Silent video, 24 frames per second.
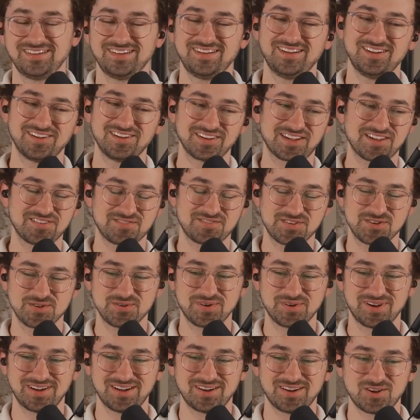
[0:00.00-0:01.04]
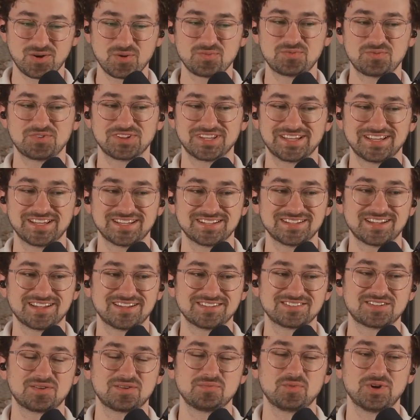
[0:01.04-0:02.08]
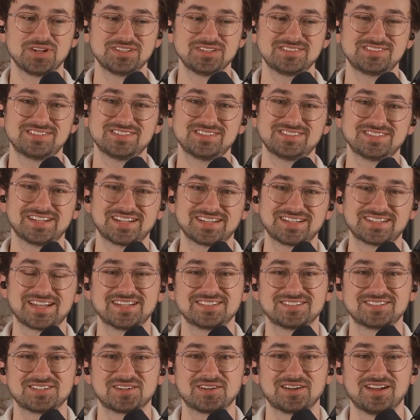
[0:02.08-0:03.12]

I'll give you hopefully a somewhat succinct answer.